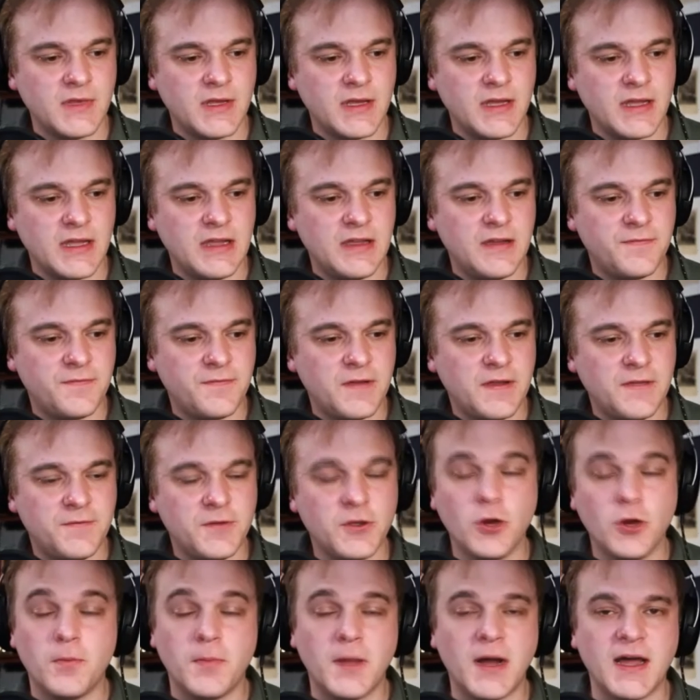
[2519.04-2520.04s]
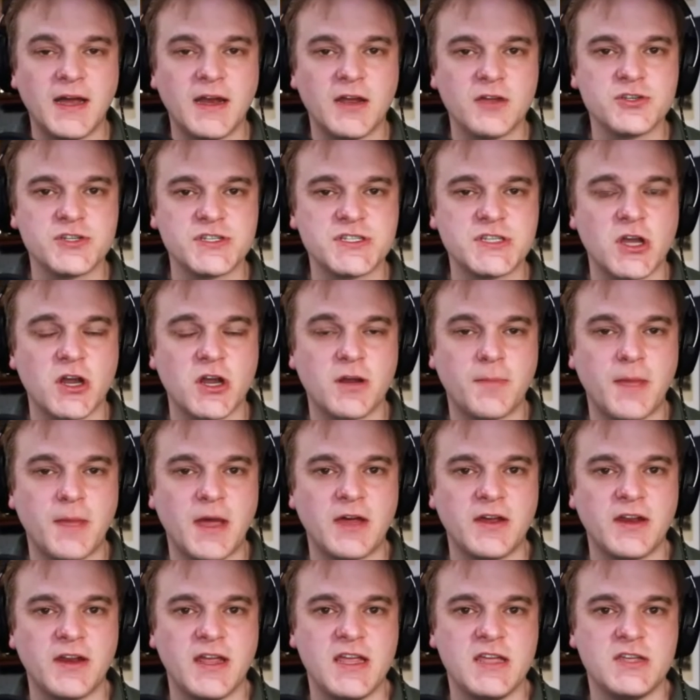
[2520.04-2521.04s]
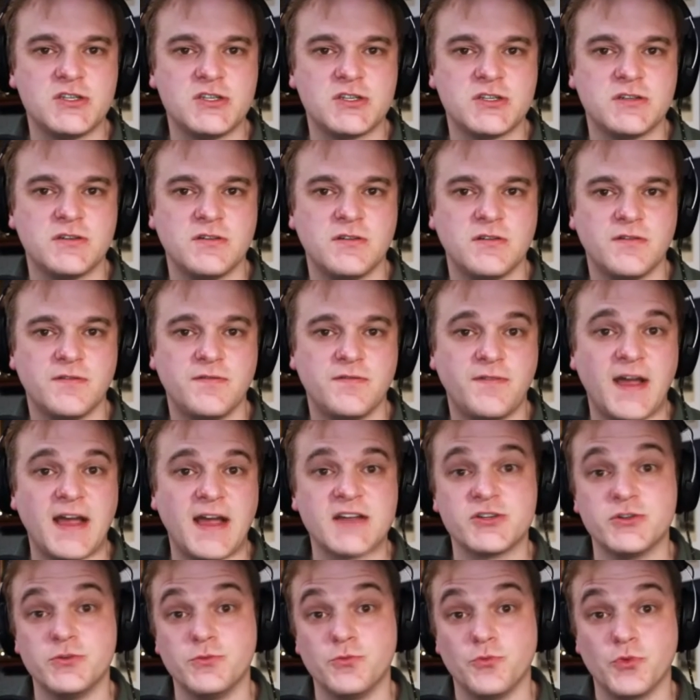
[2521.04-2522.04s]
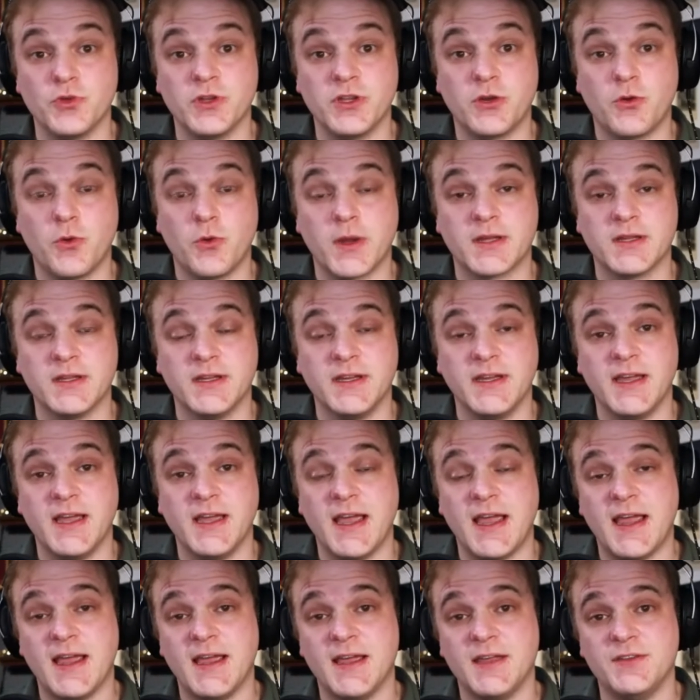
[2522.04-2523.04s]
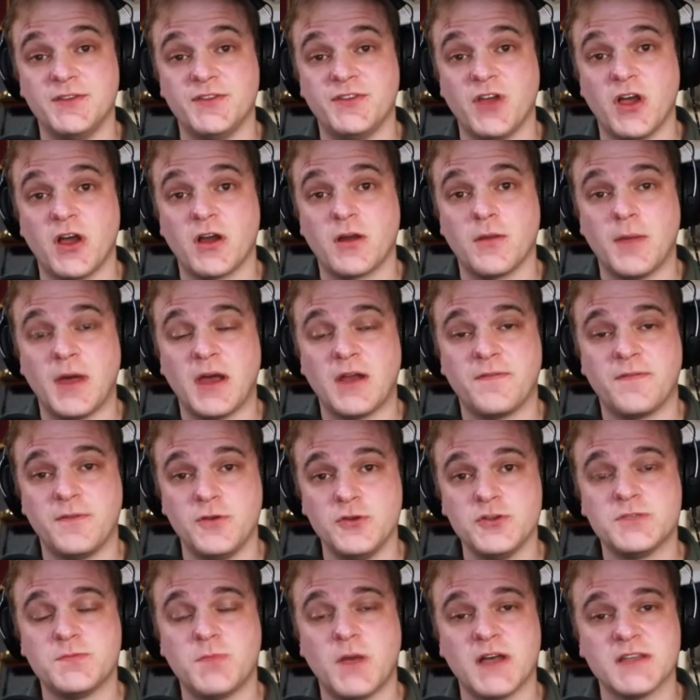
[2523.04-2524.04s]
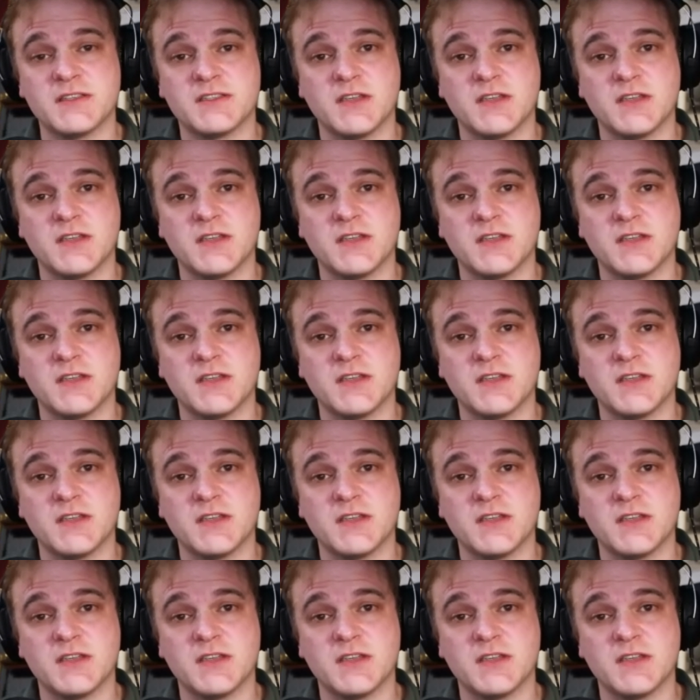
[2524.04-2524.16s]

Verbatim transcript: if if you don't mind, I'll just talk about each faction really quickly and sure. talk about a few spots